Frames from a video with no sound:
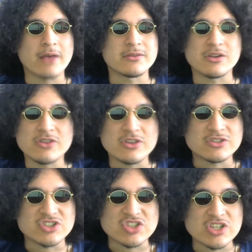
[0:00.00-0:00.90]
You know, you
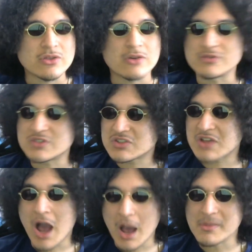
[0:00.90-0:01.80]
can just see those
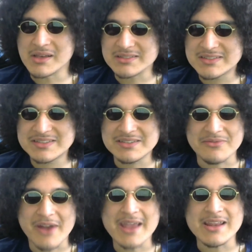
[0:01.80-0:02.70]
comments,
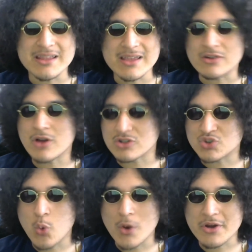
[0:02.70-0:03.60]
right, on
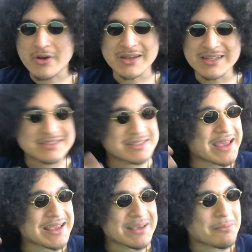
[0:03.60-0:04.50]
Twitter. And it's
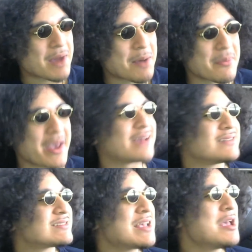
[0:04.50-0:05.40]
like, my
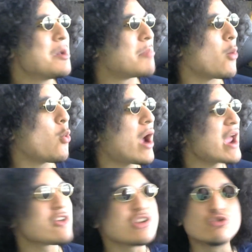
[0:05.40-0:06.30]
mans,
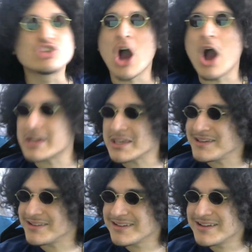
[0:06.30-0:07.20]
why are you
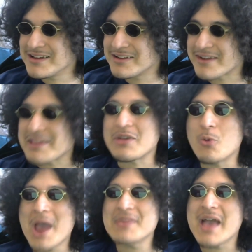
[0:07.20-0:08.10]
talking? Right, like,
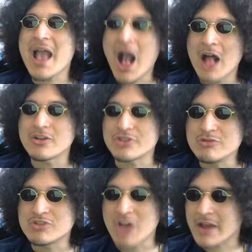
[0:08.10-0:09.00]
why the hell are
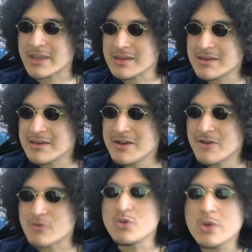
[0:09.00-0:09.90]
you talking?
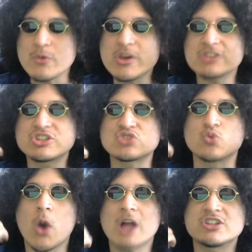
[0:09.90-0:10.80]
We can just
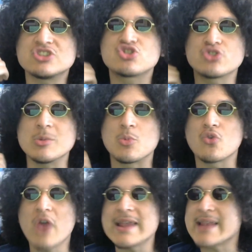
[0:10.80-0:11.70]
watch a stream
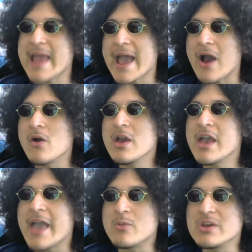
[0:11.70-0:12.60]
right now
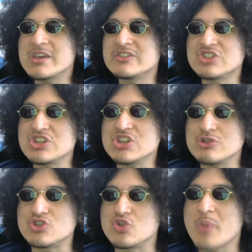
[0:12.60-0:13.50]
and we can see
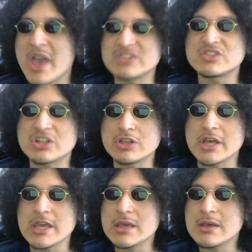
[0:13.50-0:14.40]
you do
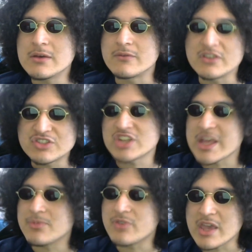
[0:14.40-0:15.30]
basically the
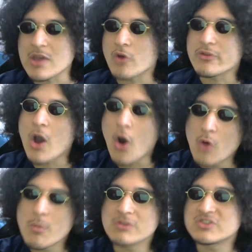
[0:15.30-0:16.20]
same thing or
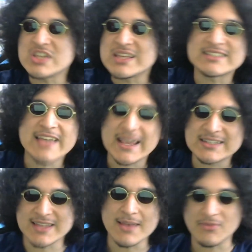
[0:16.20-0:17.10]
almost the exact
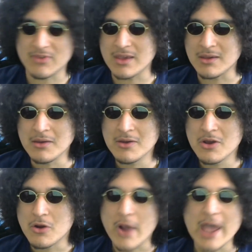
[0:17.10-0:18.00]
same thing,
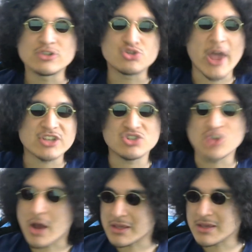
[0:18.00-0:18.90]
right? Trash
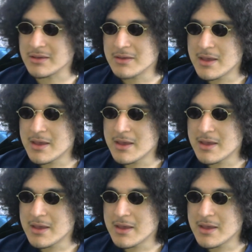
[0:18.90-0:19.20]
talking.